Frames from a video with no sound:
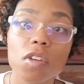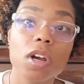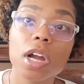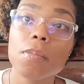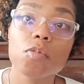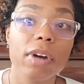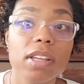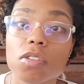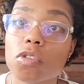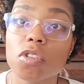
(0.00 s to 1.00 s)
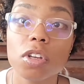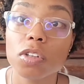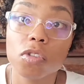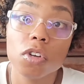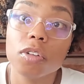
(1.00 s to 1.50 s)
going to come right to
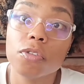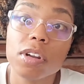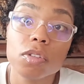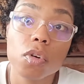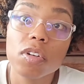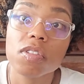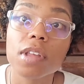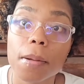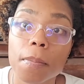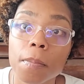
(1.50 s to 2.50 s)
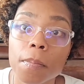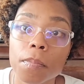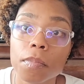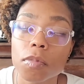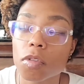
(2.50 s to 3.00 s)
your front doorstep.
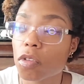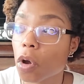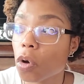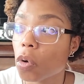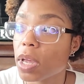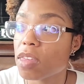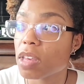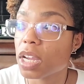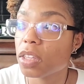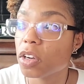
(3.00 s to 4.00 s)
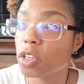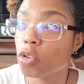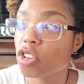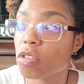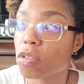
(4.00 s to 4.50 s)
So it's either you
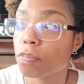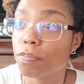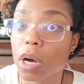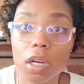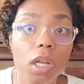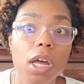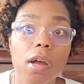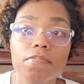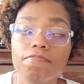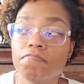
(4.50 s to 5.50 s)
just buckle up,